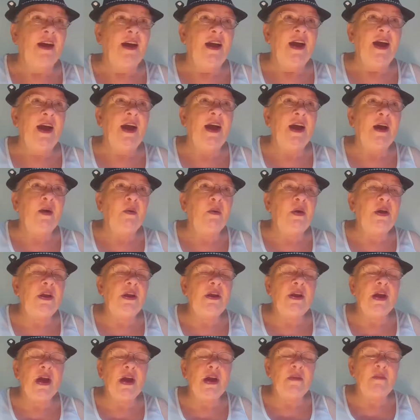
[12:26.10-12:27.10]
How he
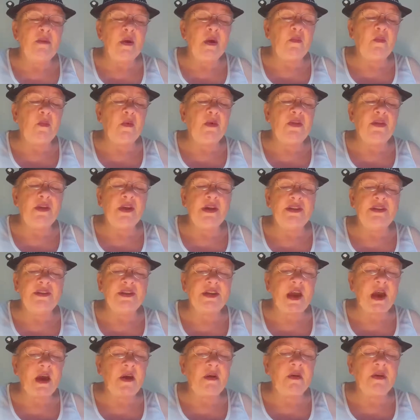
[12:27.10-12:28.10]
came up with these
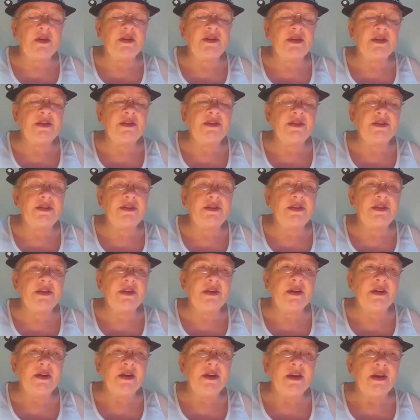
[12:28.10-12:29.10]
characters,
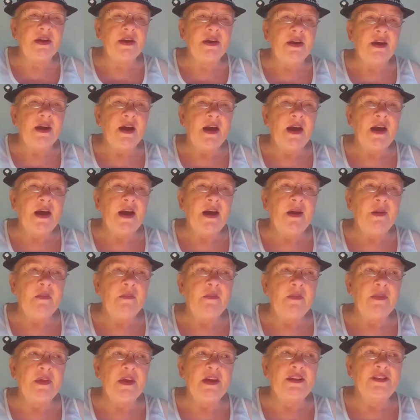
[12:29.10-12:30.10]

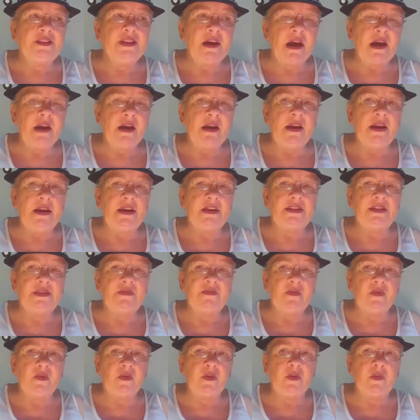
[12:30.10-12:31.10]
these aliens
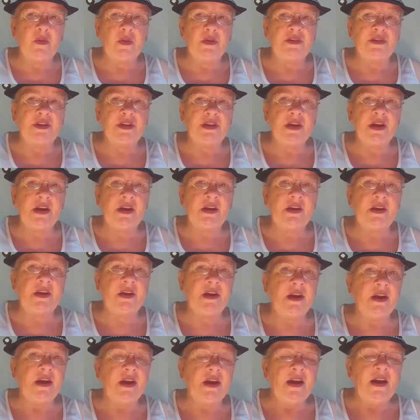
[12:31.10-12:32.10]
for the Presidian,
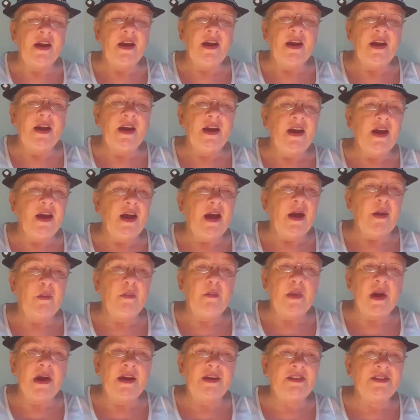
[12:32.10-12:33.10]

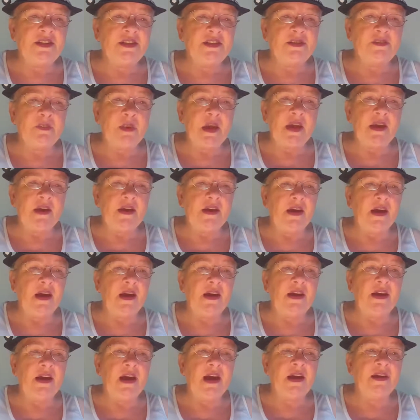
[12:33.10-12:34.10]
amazes me.
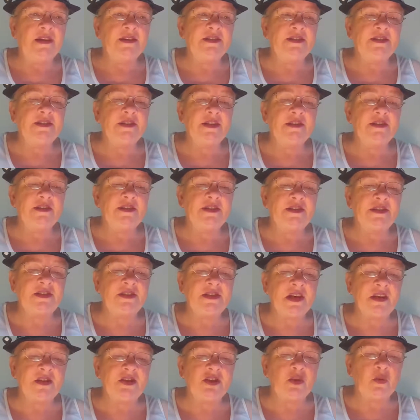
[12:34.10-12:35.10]
He has
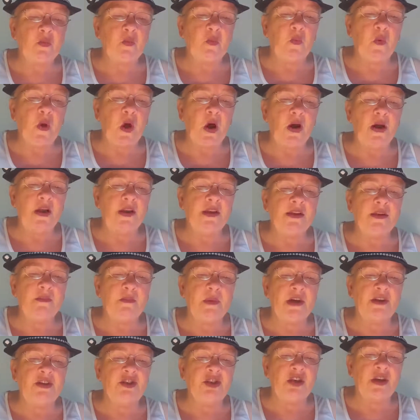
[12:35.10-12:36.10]
such a wild
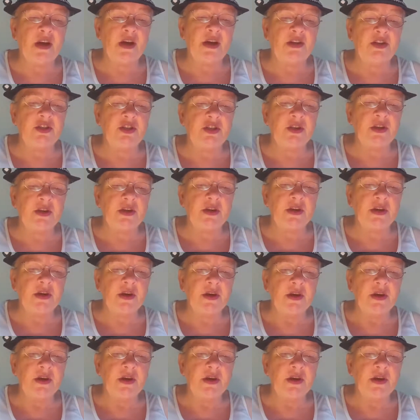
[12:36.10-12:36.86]
imagination.